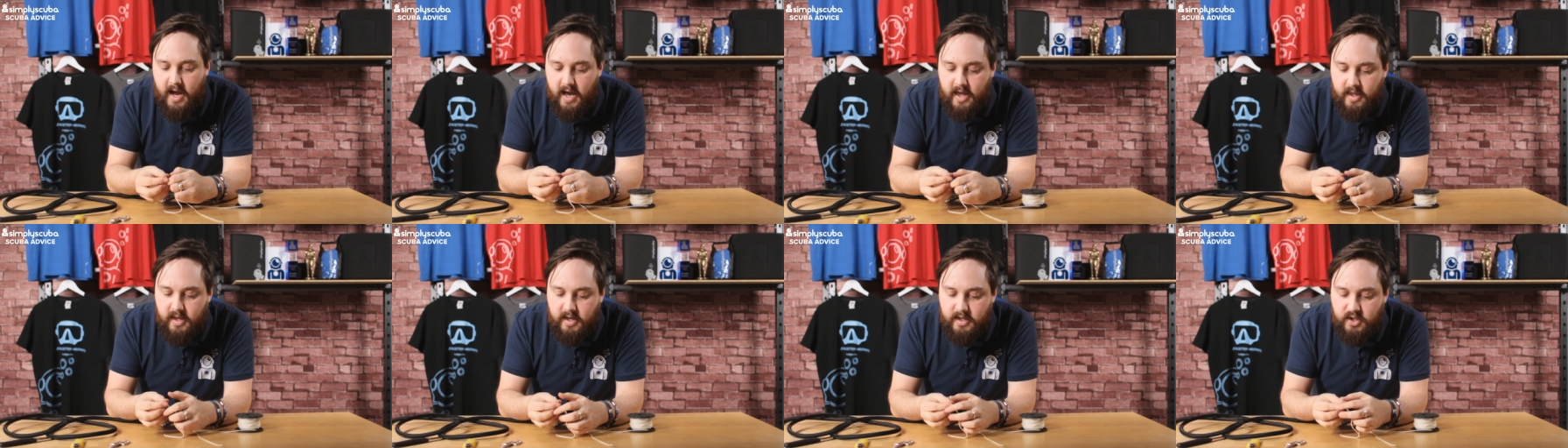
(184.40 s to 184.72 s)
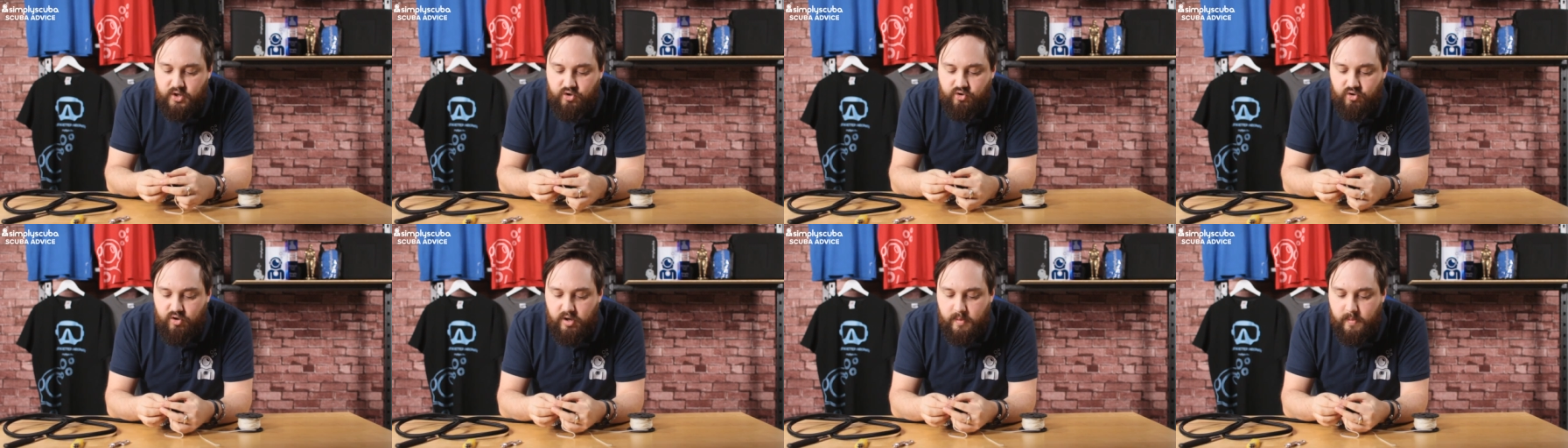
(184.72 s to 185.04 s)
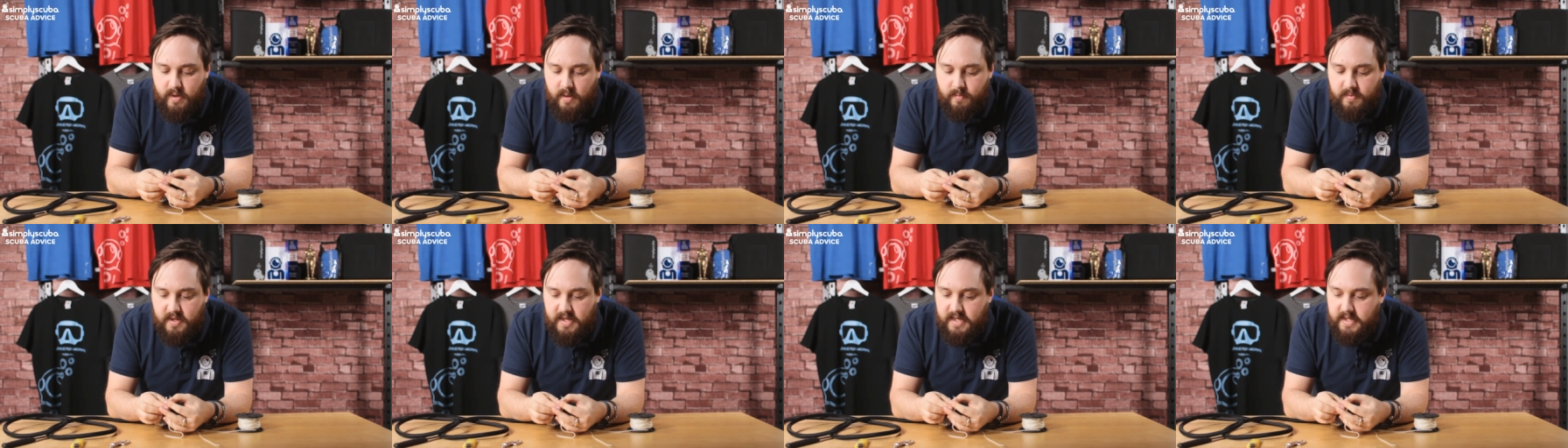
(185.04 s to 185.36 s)
and then trim
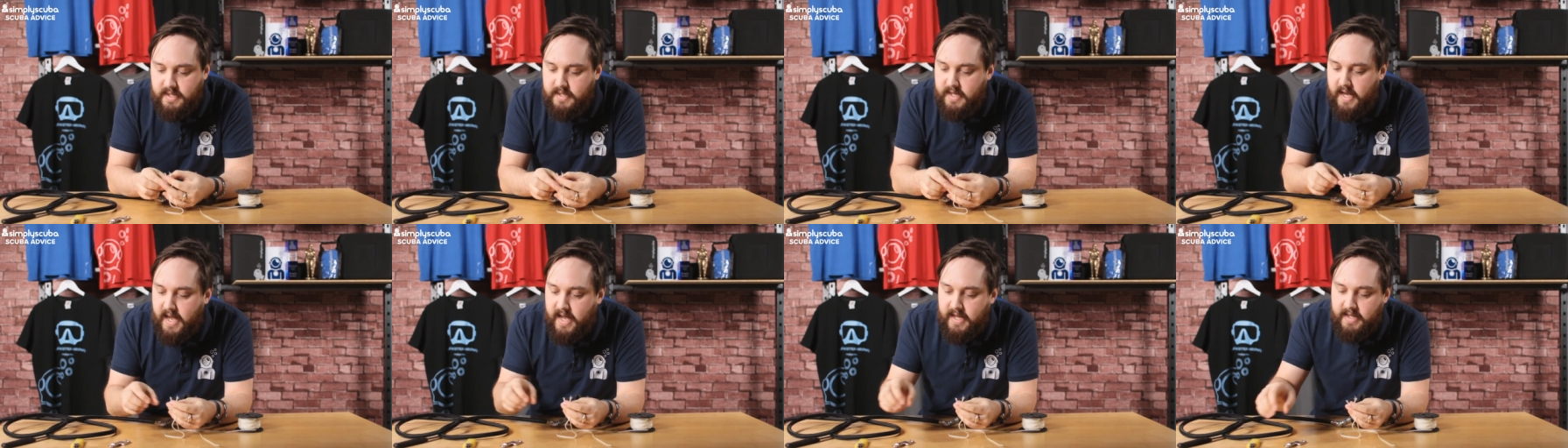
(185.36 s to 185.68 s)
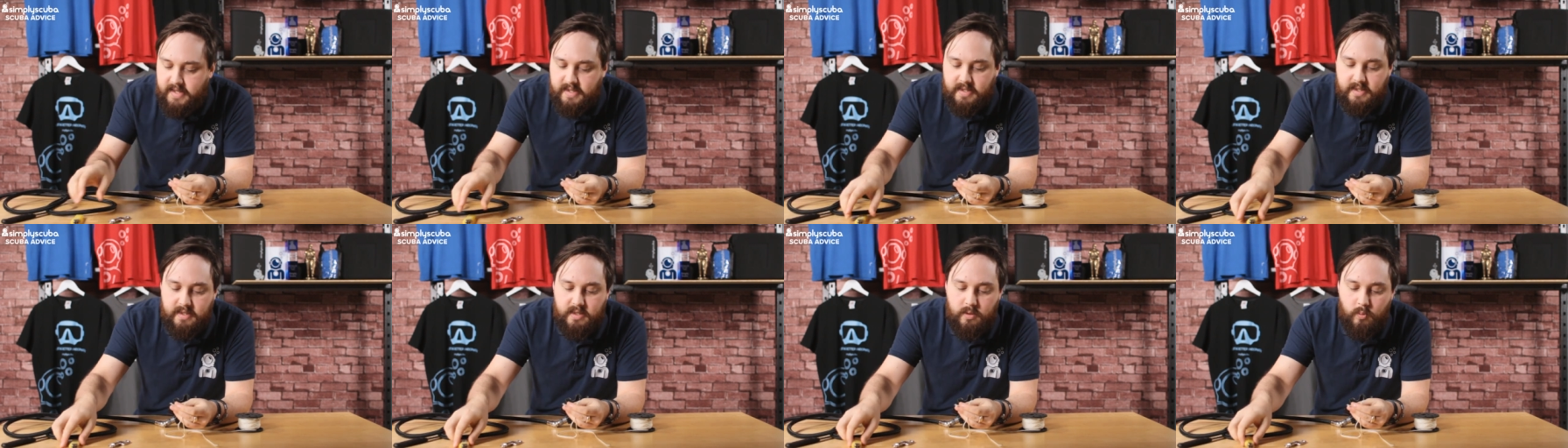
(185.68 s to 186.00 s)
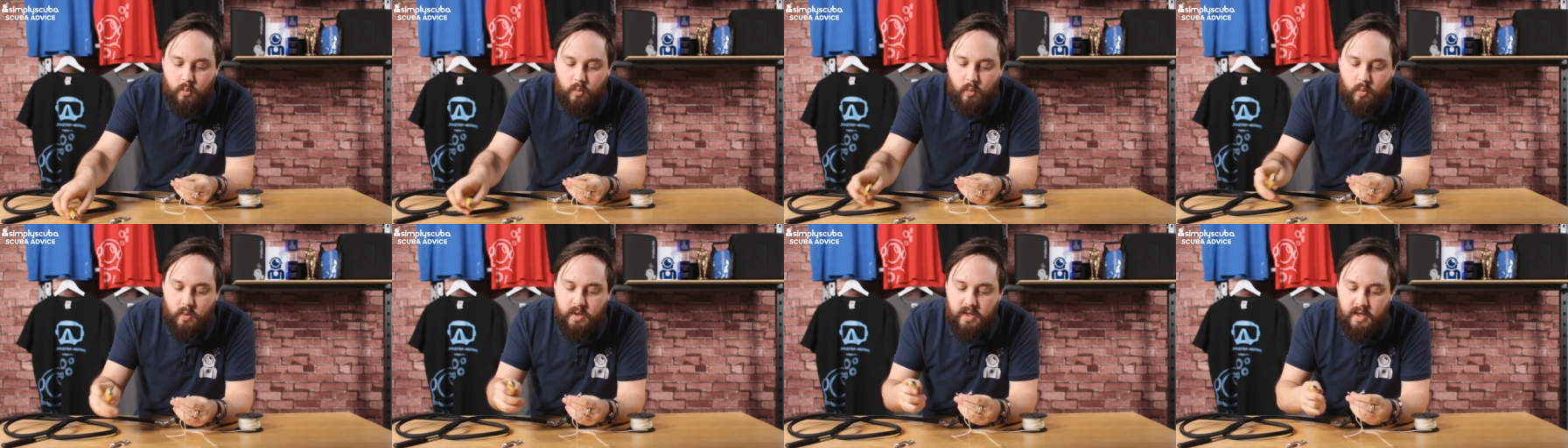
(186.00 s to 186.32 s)
up these ends
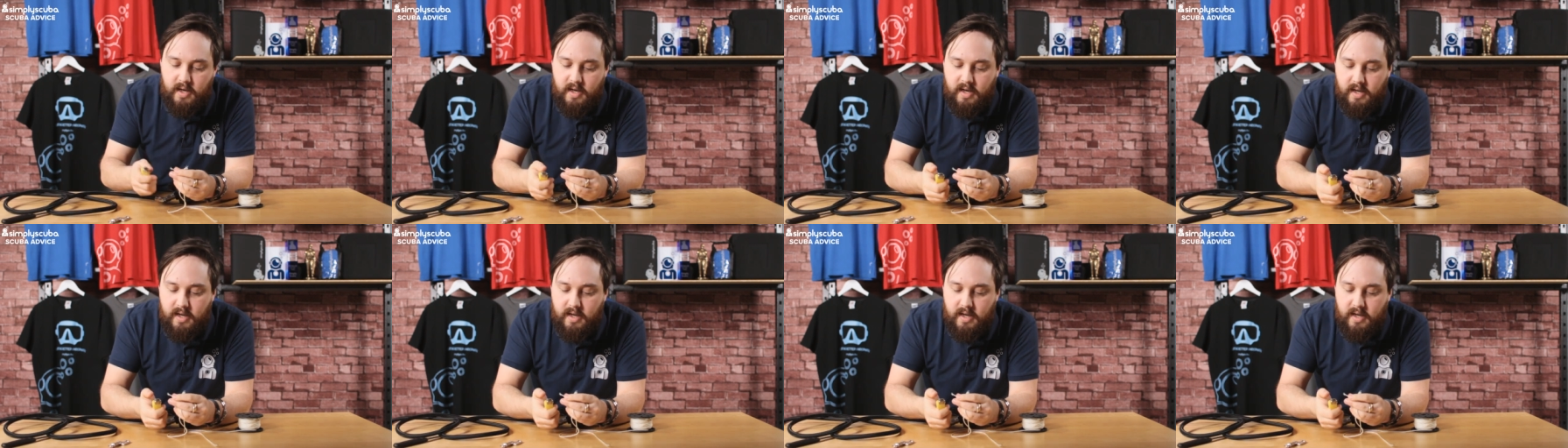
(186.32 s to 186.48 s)
with a